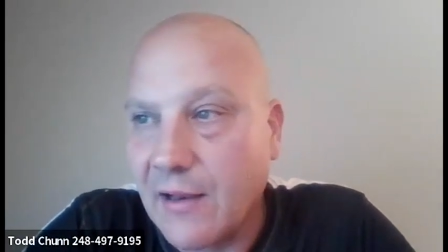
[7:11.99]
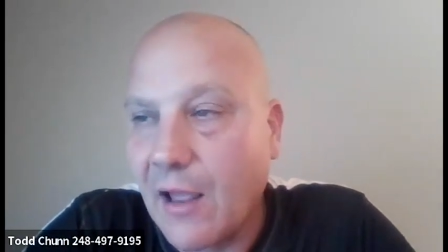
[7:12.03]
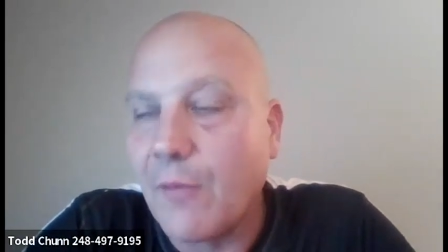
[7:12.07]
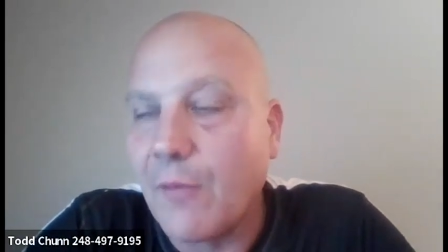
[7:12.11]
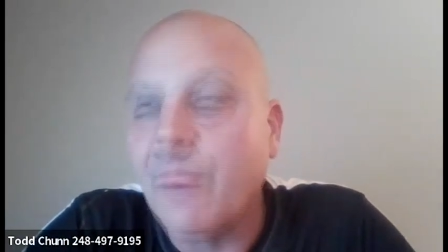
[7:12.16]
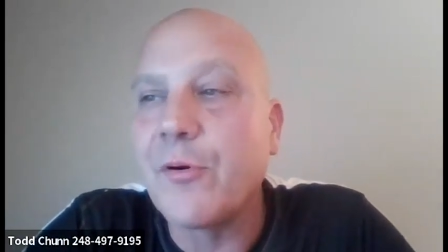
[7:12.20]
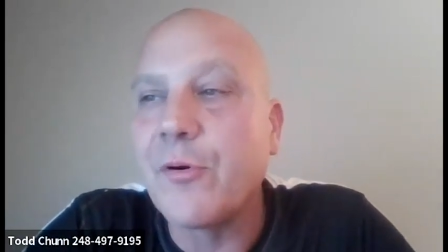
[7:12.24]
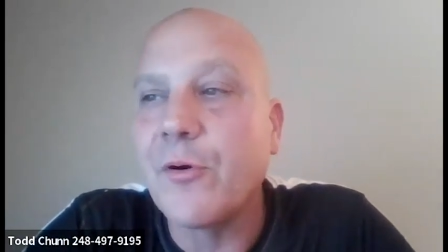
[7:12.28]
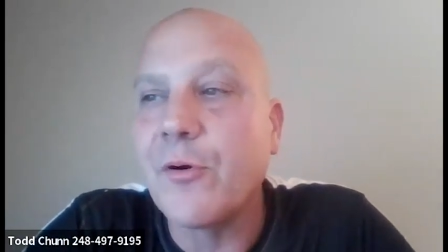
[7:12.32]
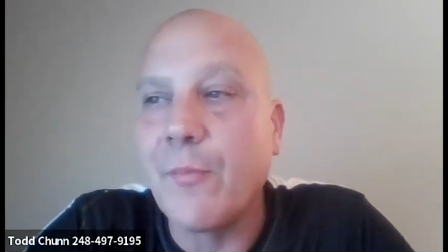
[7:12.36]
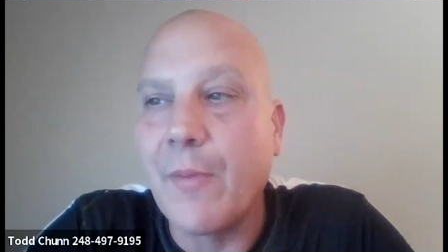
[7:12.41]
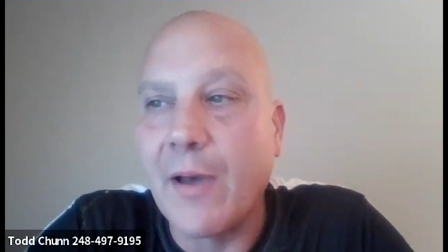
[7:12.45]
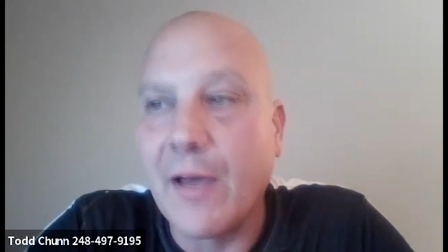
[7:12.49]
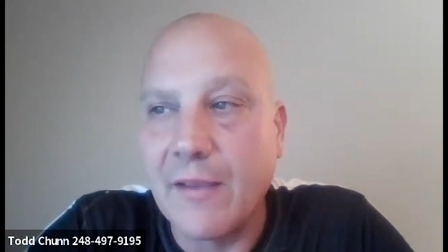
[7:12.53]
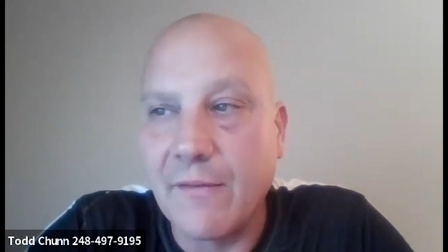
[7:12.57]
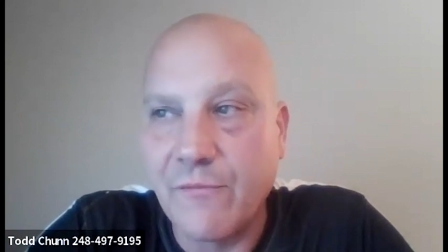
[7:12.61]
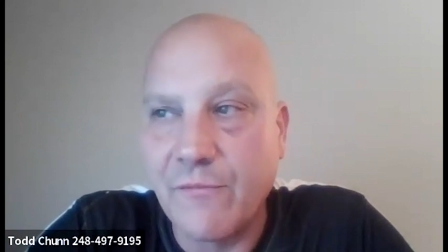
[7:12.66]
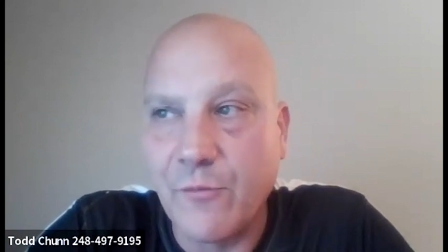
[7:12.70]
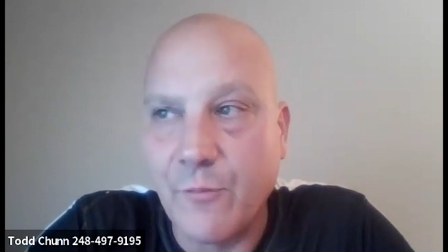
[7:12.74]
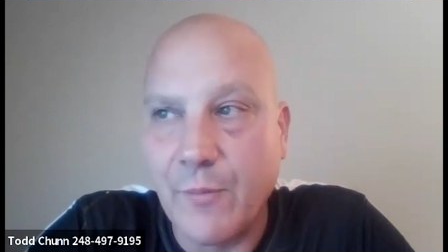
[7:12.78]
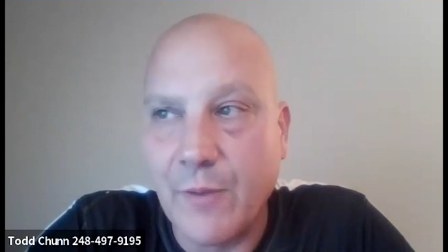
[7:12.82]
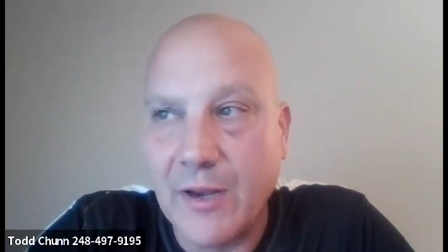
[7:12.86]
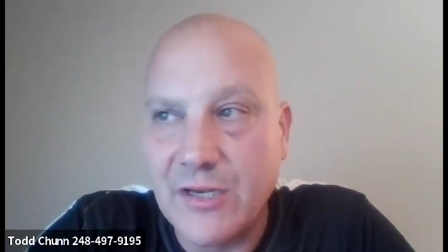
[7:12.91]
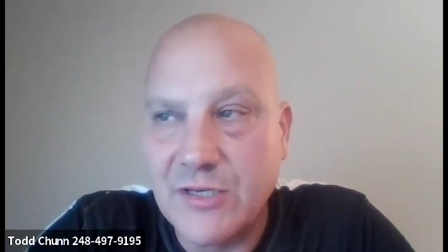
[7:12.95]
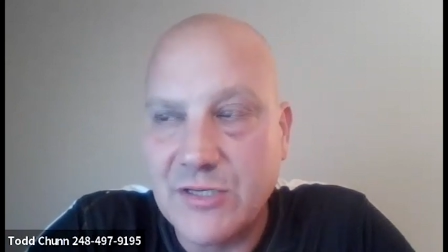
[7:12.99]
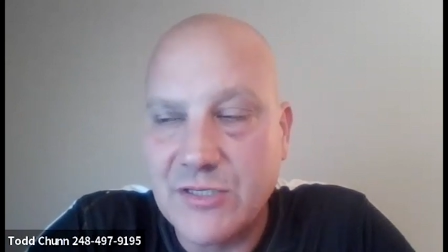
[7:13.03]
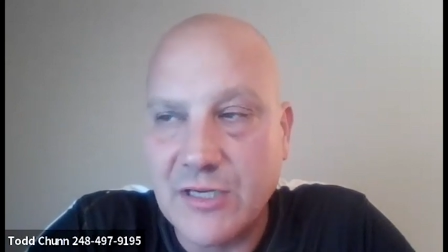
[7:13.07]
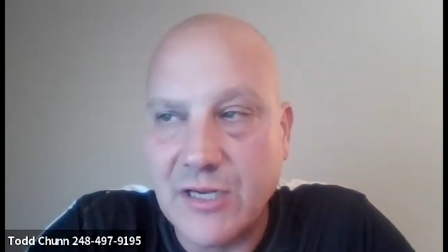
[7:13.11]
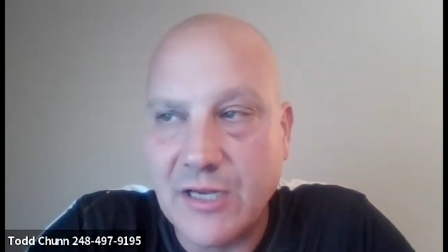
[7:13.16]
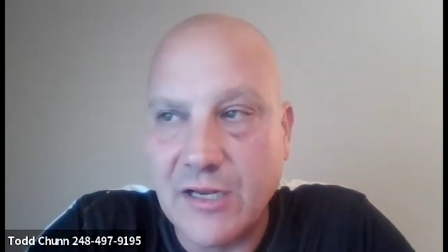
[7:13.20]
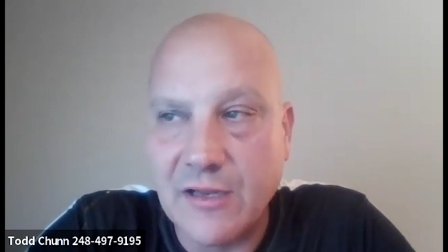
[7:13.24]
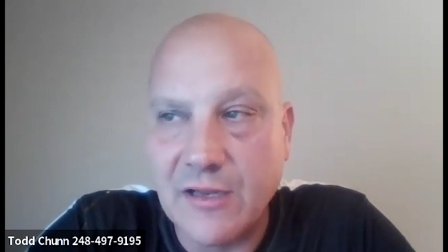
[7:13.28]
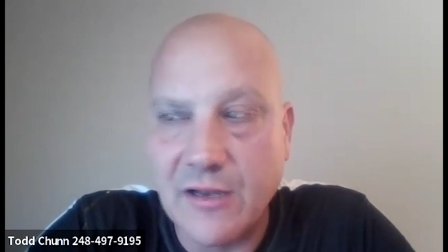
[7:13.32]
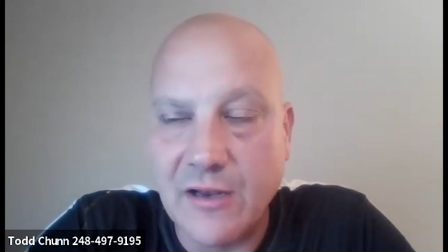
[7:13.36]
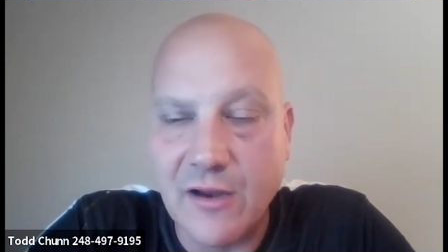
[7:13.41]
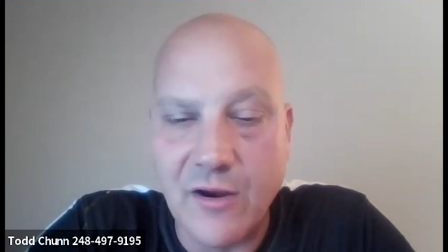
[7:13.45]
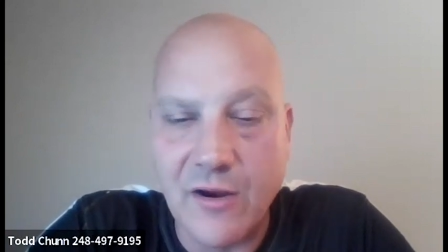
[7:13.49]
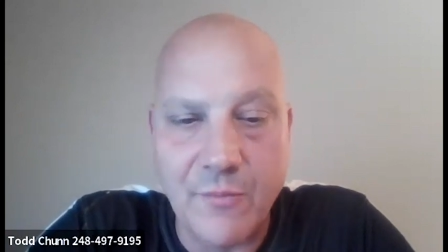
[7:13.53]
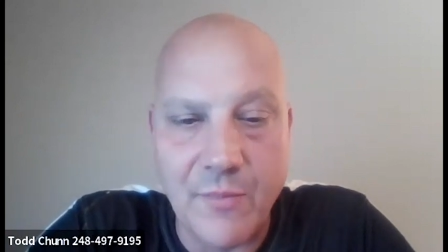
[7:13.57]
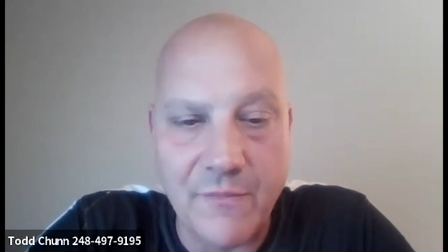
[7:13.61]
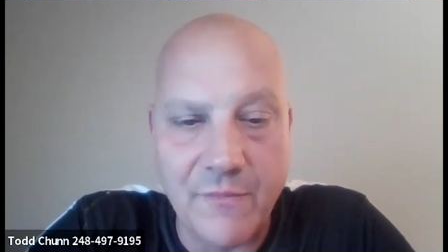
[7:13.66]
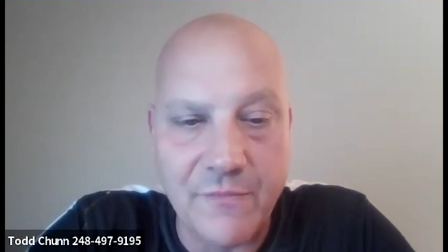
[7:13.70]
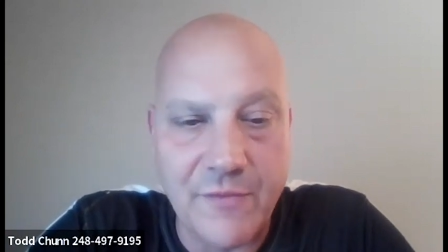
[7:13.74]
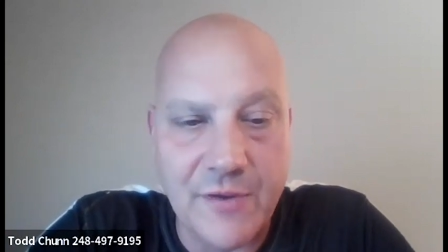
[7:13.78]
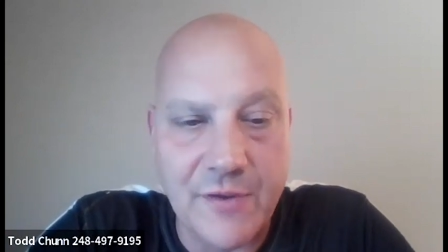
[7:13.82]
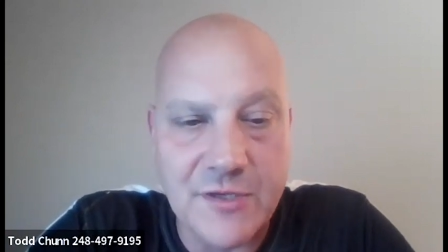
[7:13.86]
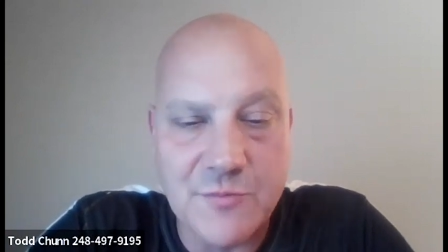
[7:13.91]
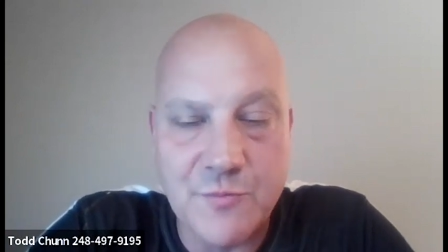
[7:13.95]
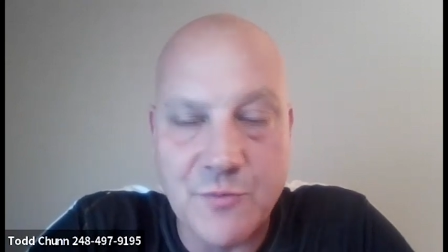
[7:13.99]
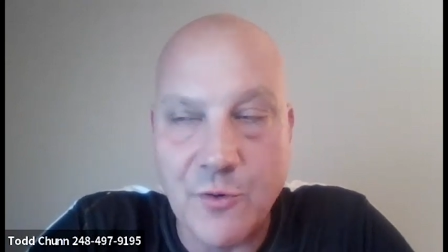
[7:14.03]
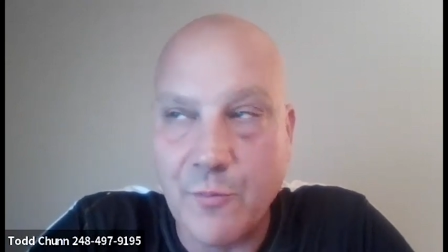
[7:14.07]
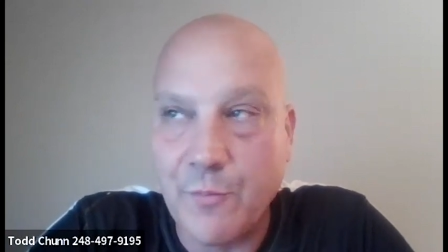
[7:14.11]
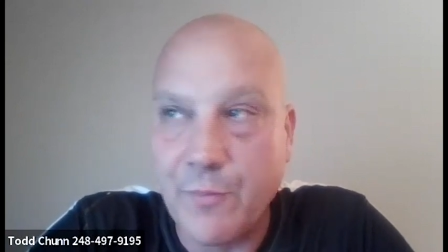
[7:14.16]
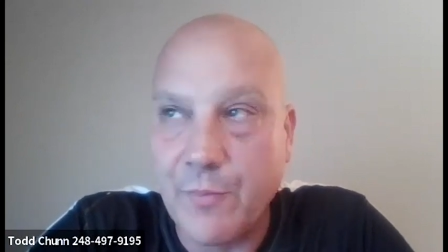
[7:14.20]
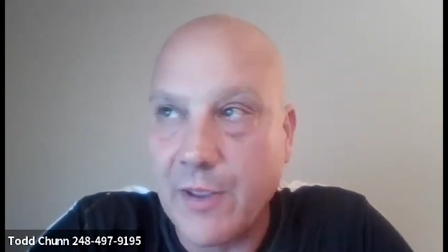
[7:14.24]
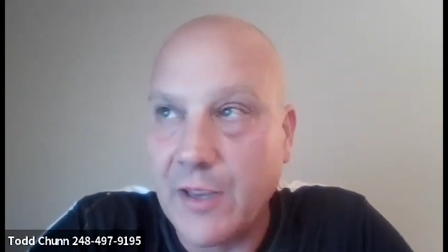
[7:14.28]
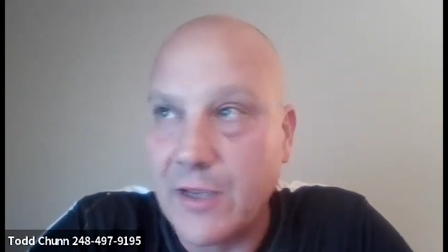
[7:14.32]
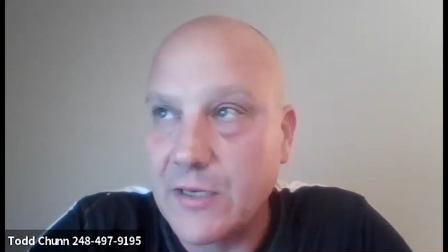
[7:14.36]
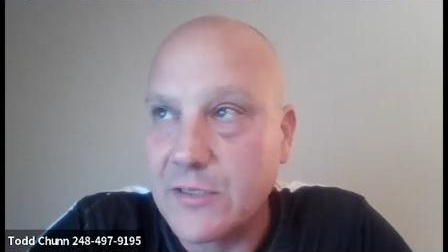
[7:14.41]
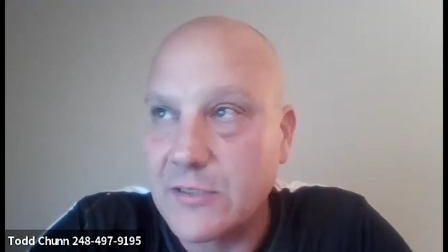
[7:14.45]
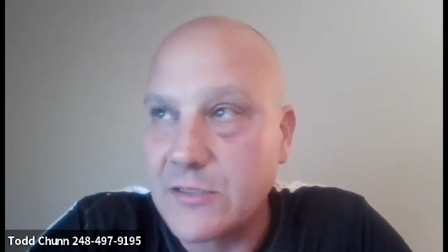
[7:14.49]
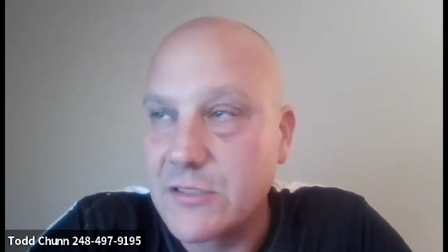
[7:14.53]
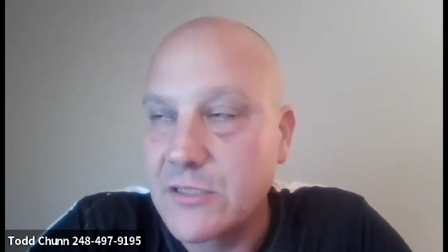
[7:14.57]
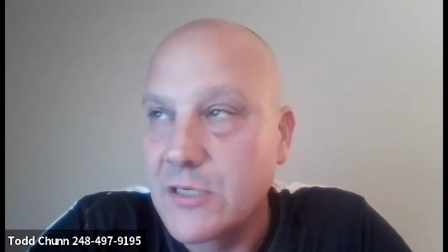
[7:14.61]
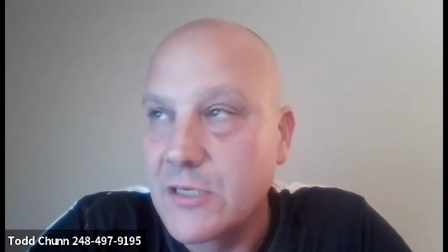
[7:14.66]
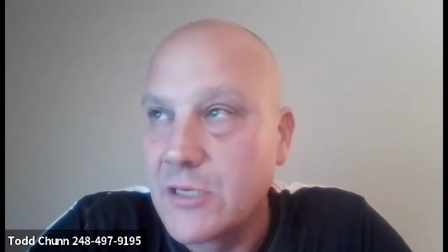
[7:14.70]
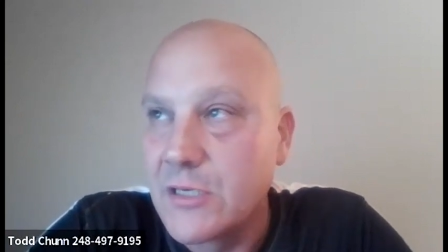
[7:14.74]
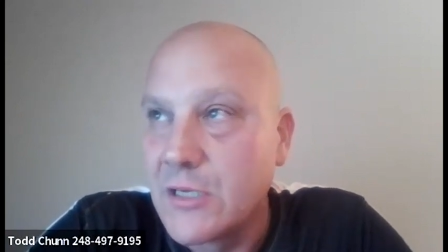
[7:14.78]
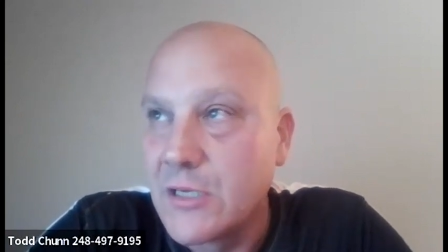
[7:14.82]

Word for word: I'll put my information in there in my Facebook page.